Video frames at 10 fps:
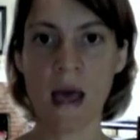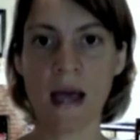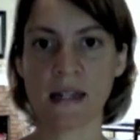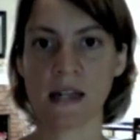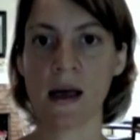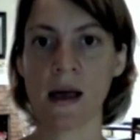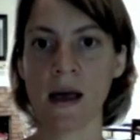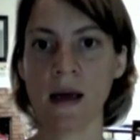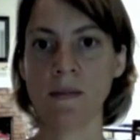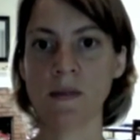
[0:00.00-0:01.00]

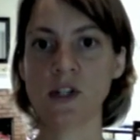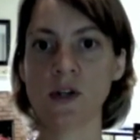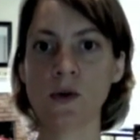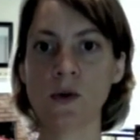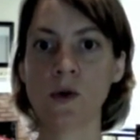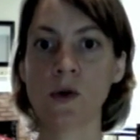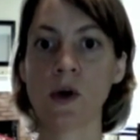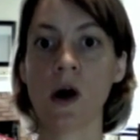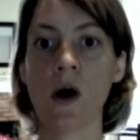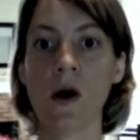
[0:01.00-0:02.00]
Time to
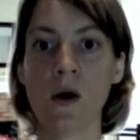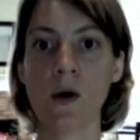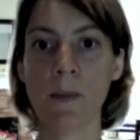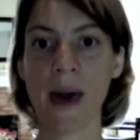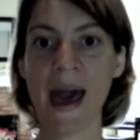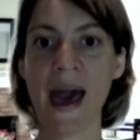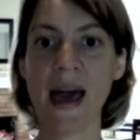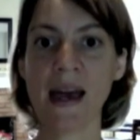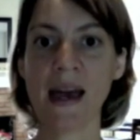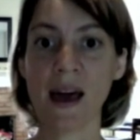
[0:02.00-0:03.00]
go
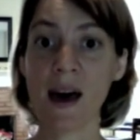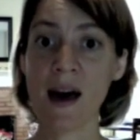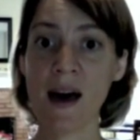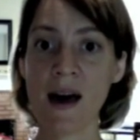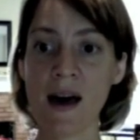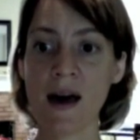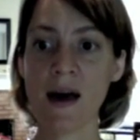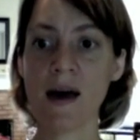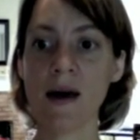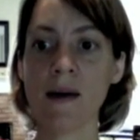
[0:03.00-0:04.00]
back
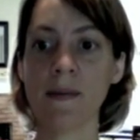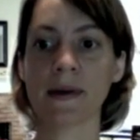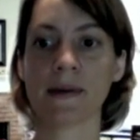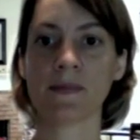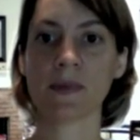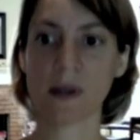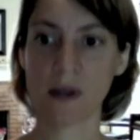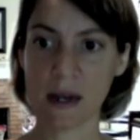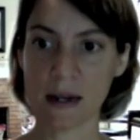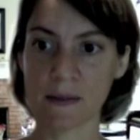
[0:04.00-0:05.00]
up.
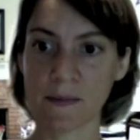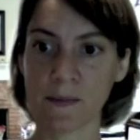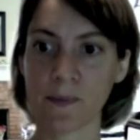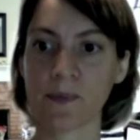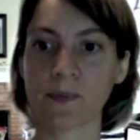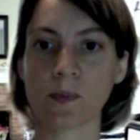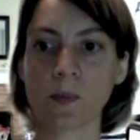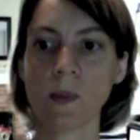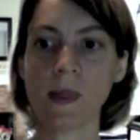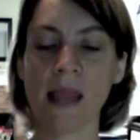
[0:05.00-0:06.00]
Good.
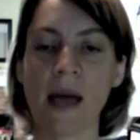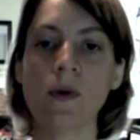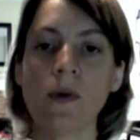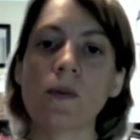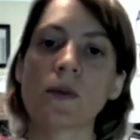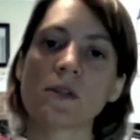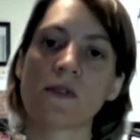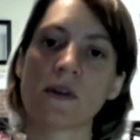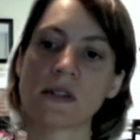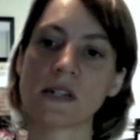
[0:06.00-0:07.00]
Now let's move
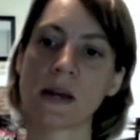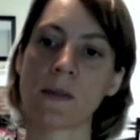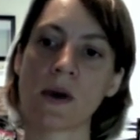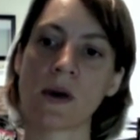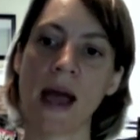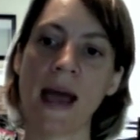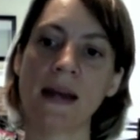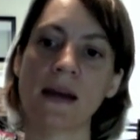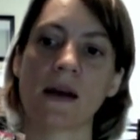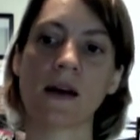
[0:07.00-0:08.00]
on to number 9.
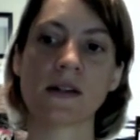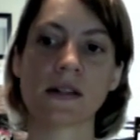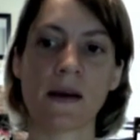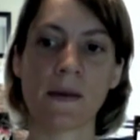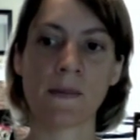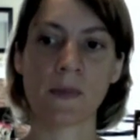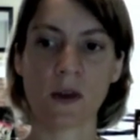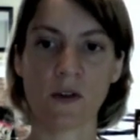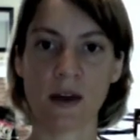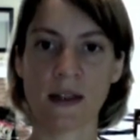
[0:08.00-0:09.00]
You'll
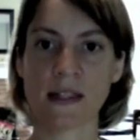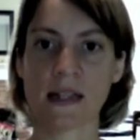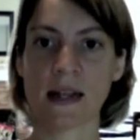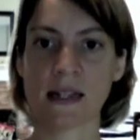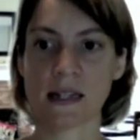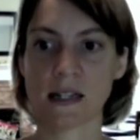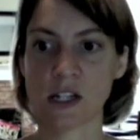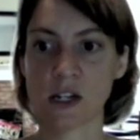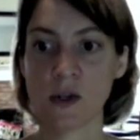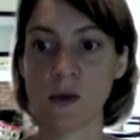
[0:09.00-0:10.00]
find this in lesson
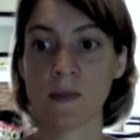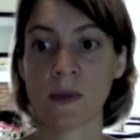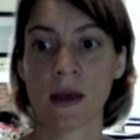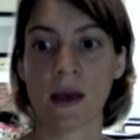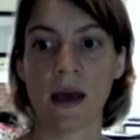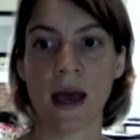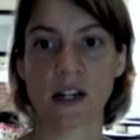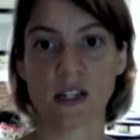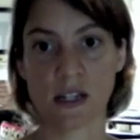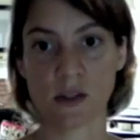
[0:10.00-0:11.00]
2.
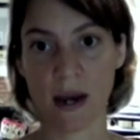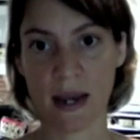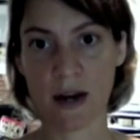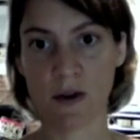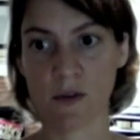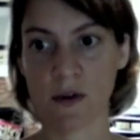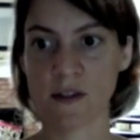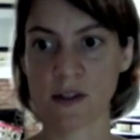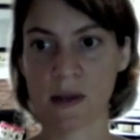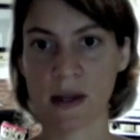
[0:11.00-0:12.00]
Actually, it's right here in front of
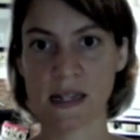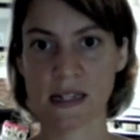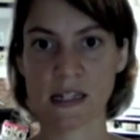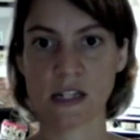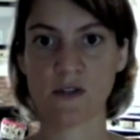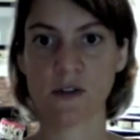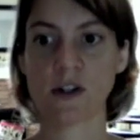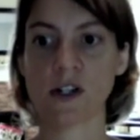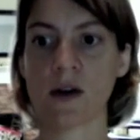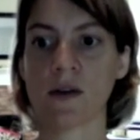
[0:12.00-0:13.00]
us, but lesson 2 for your
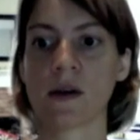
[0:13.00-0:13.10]
child.